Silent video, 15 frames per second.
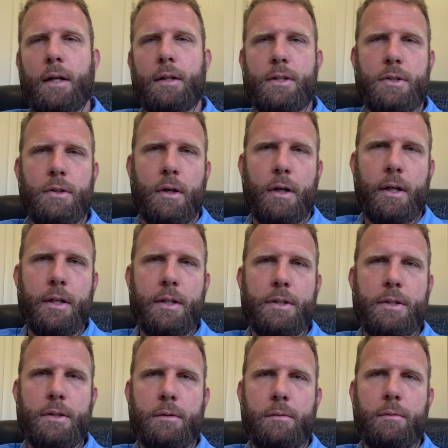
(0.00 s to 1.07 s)
other side
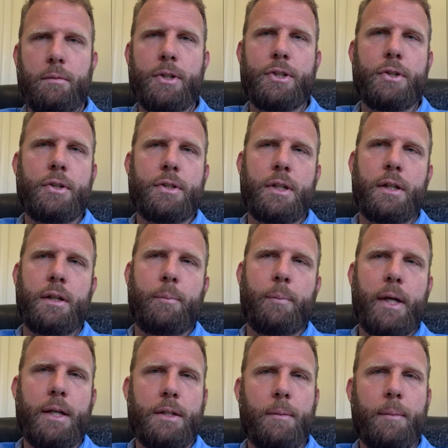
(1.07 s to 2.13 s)
is reducing the
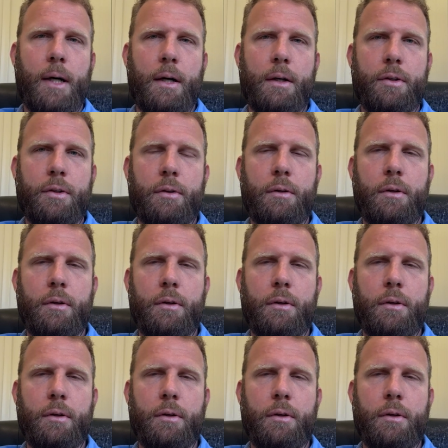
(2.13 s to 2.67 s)
peak demand.